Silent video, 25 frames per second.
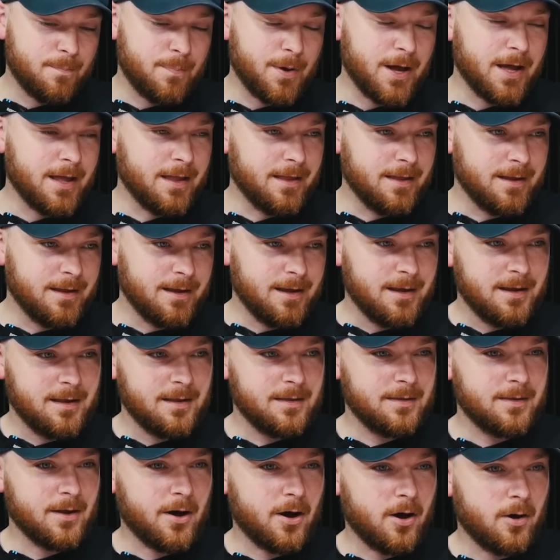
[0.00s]
But
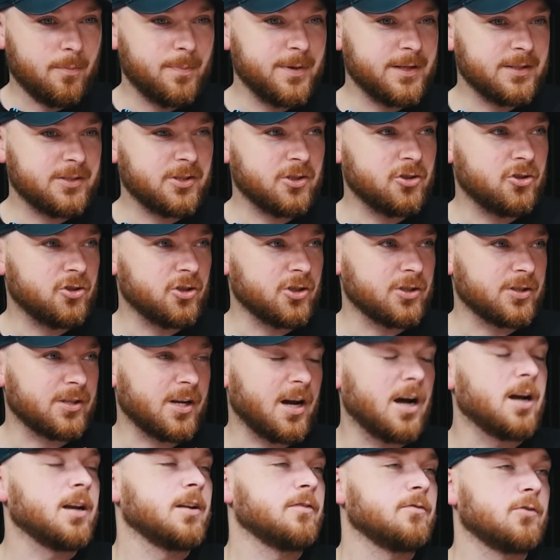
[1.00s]
the Hobbits are just
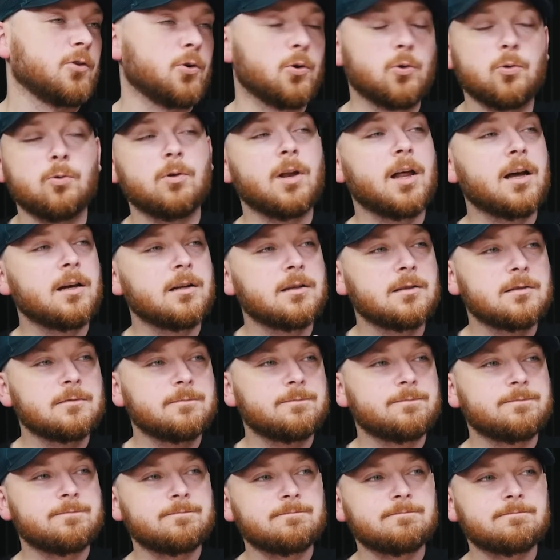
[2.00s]
kind of cooler,
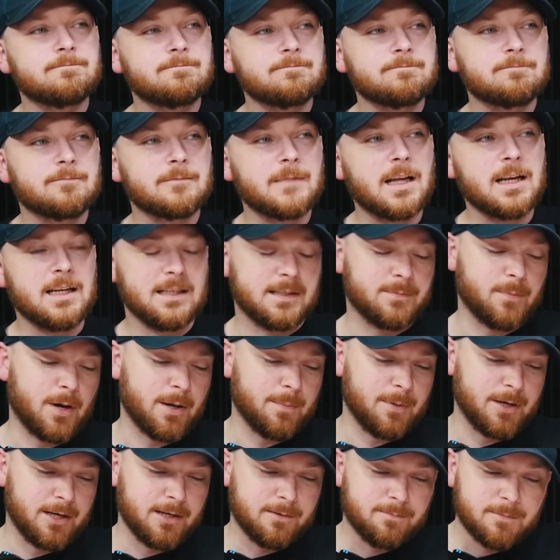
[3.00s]
at least in my
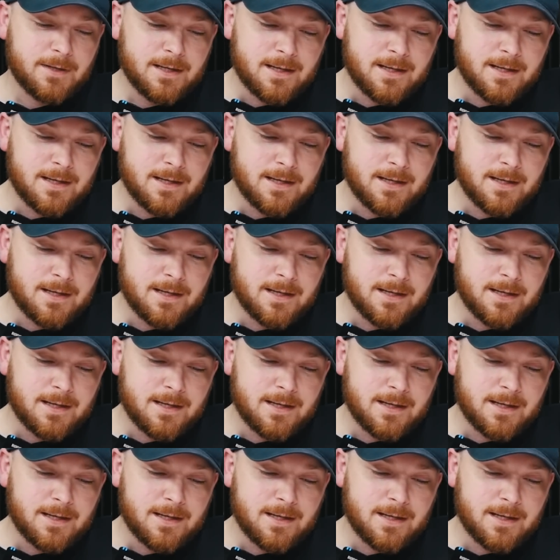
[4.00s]
opinion.